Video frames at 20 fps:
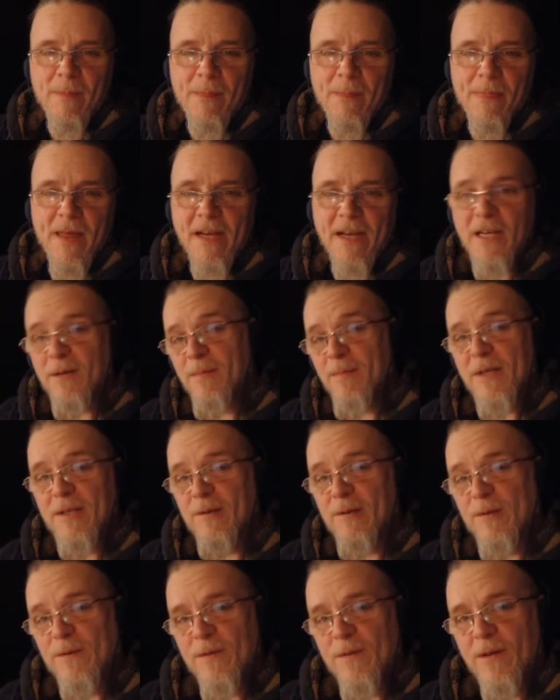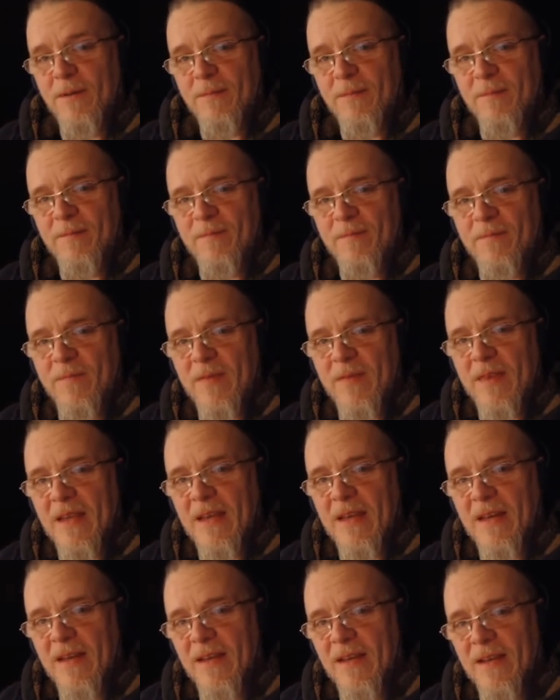That could be useful.
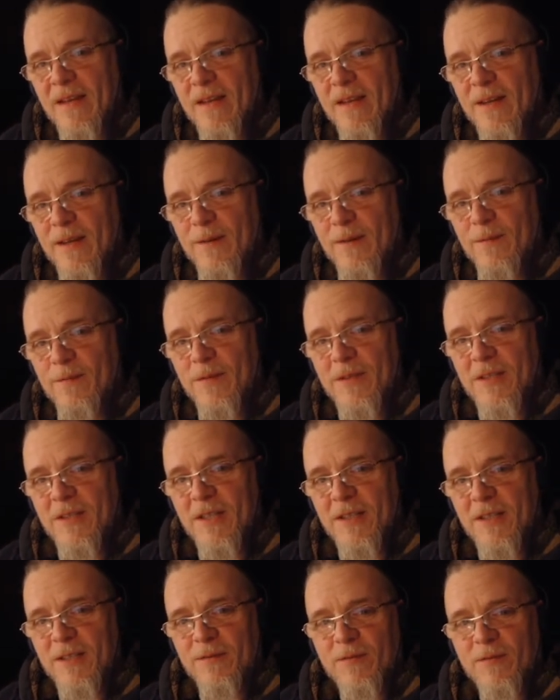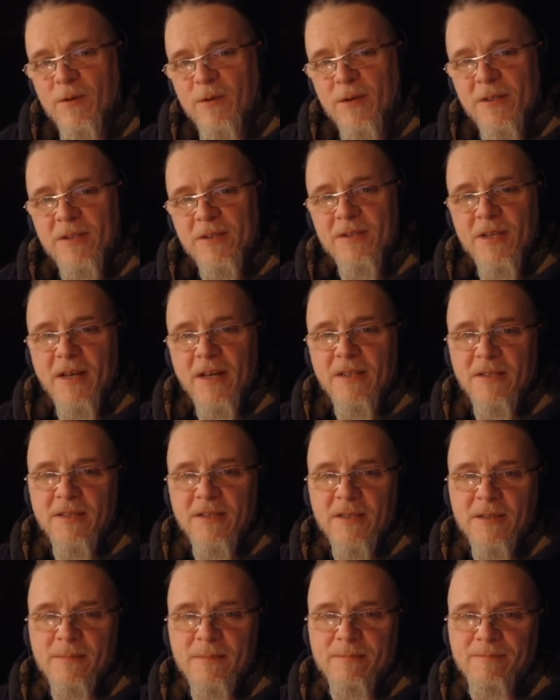Fatigued, of course, sucks.